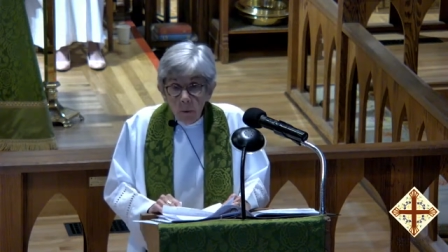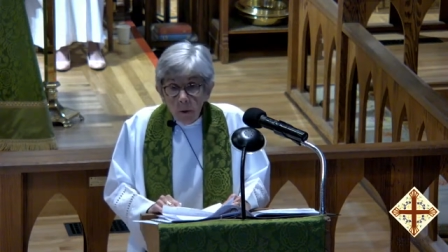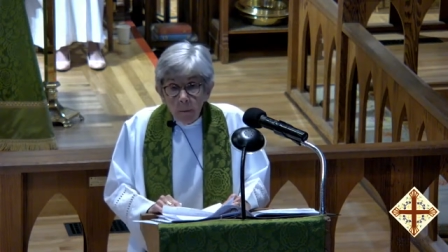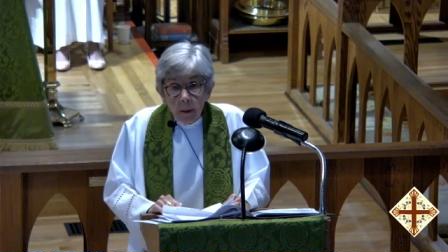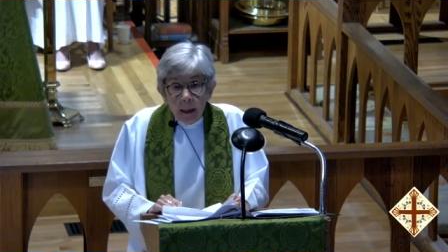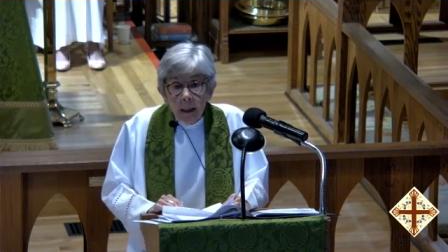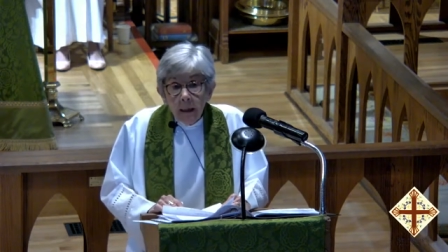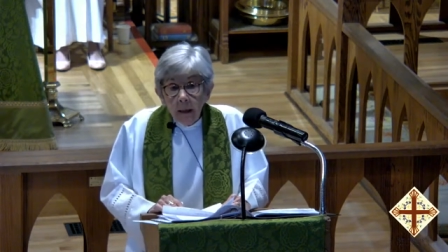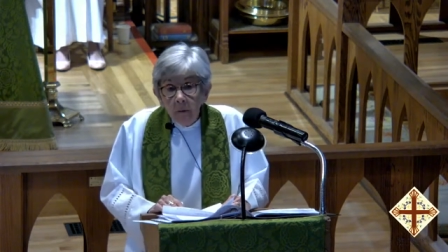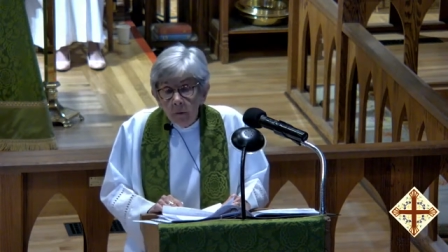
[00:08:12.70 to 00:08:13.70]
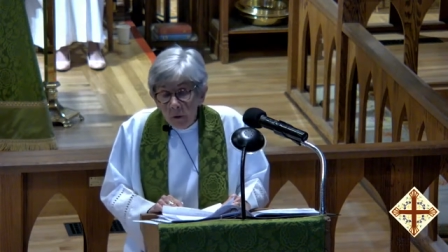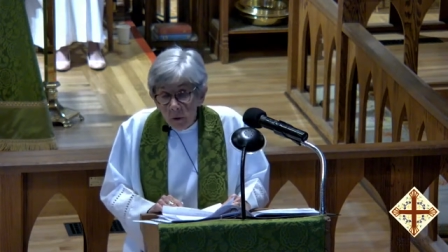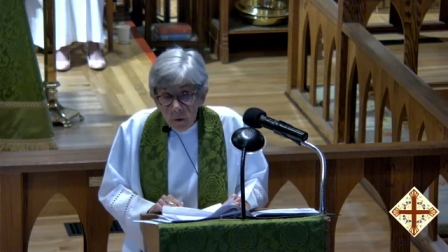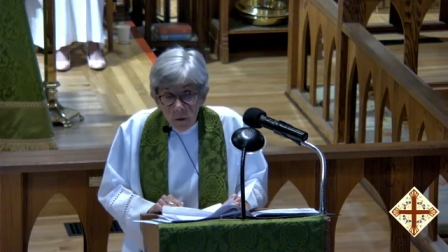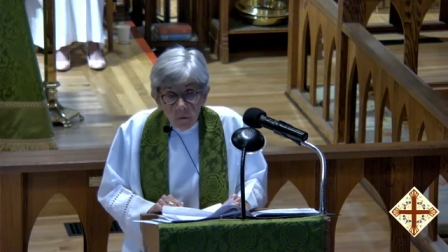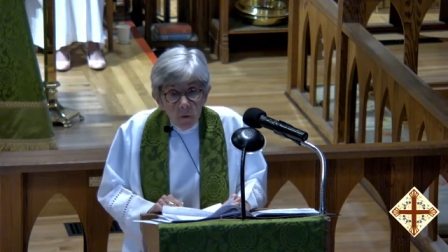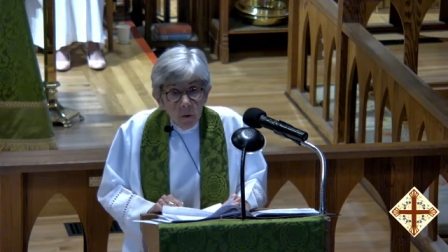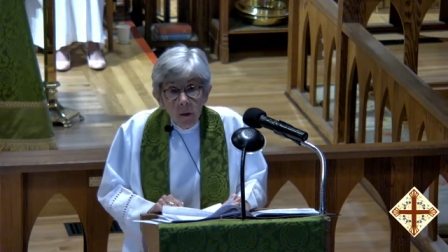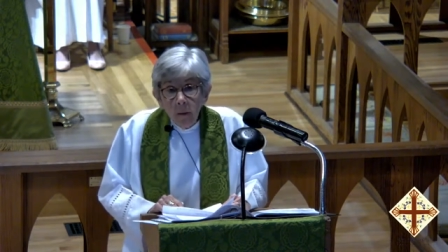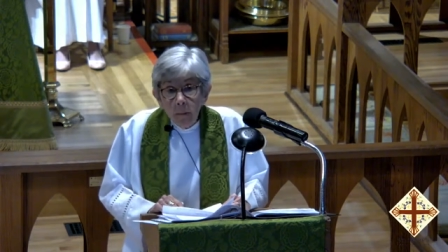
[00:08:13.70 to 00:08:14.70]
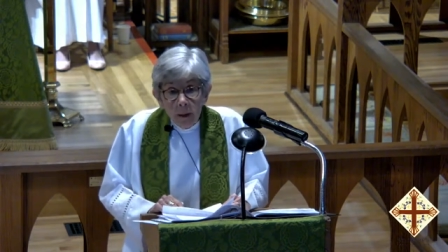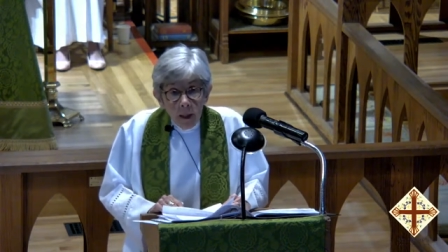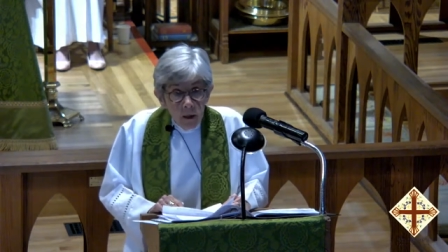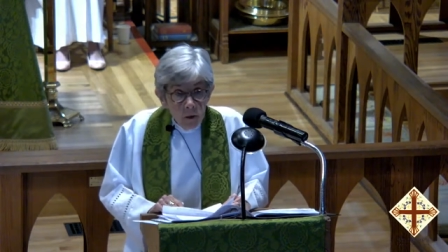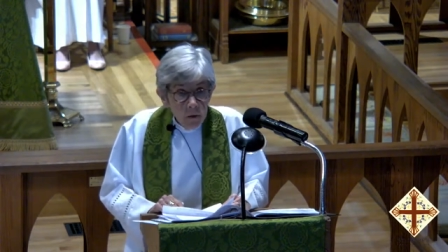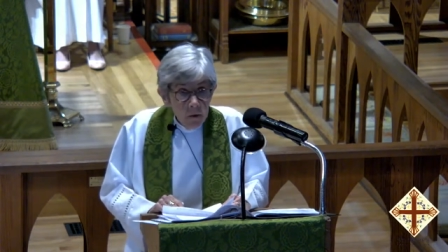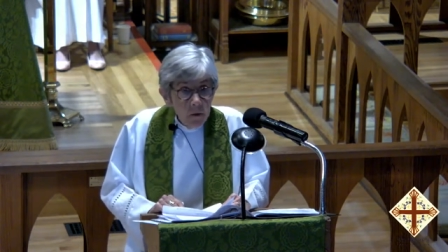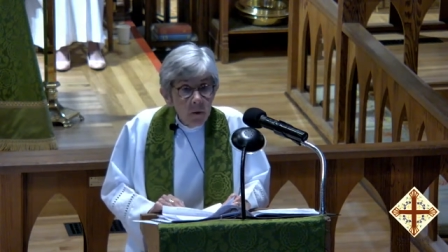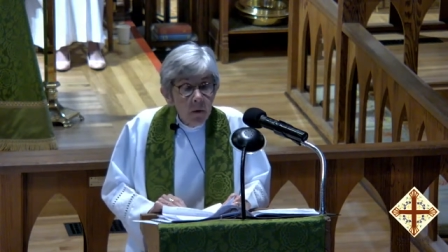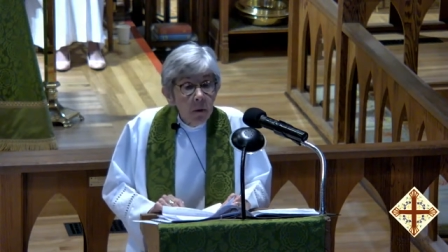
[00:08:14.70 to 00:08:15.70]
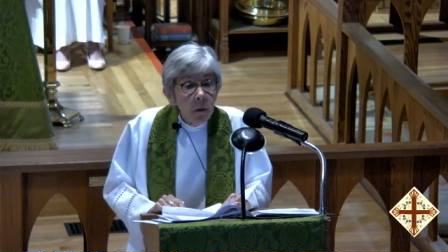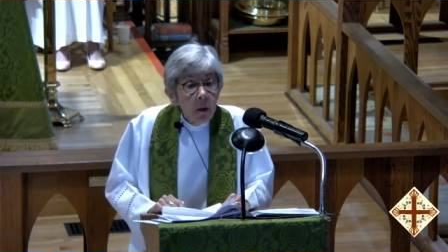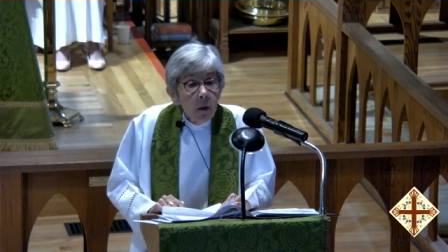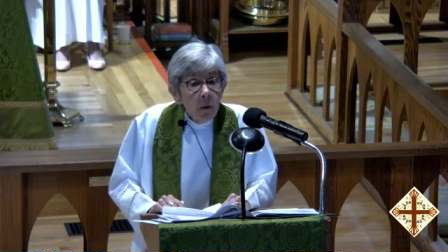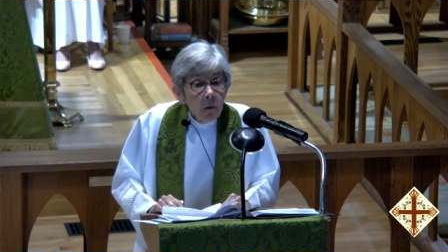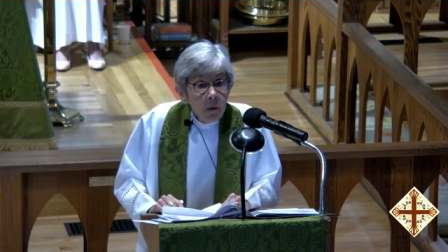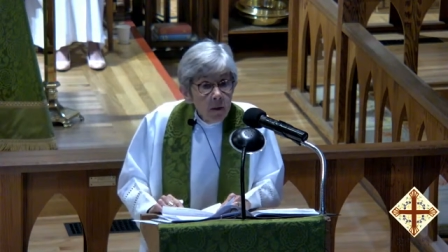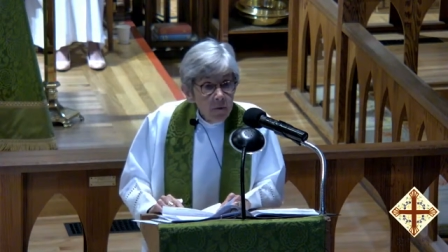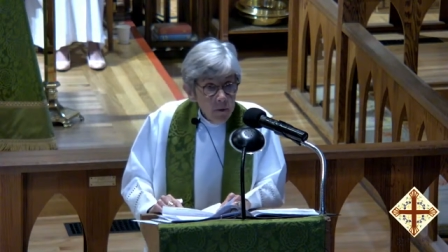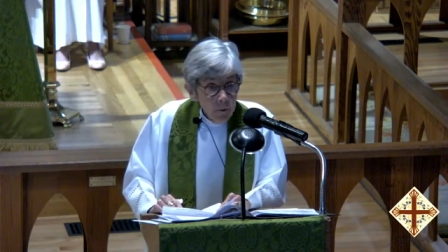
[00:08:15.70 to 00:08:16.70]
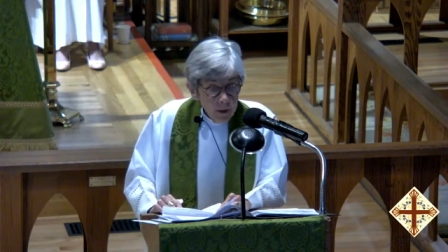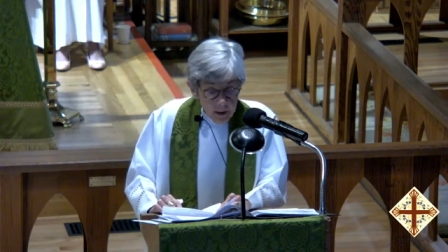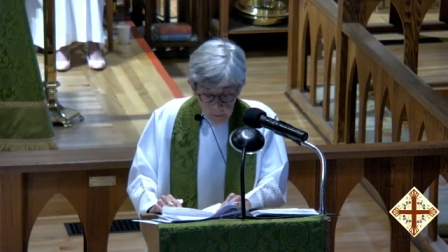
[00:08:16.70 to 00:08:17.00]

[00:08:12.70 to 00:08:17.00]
will be if you go to the forum, and I urge you to, or if you read